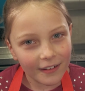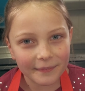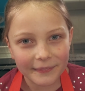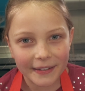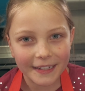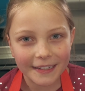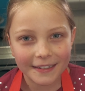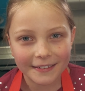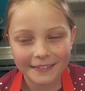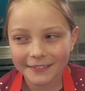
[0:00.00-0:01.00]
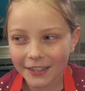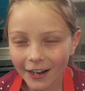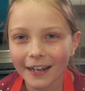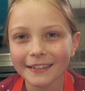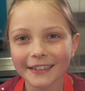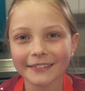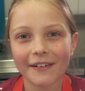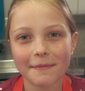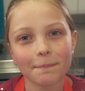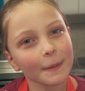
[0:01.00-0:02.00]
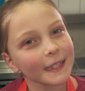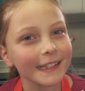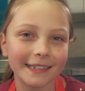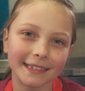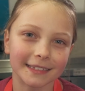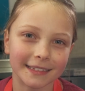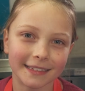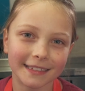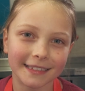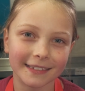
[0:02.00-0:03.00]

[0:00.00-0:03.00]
I'm gonna call in my big assistant.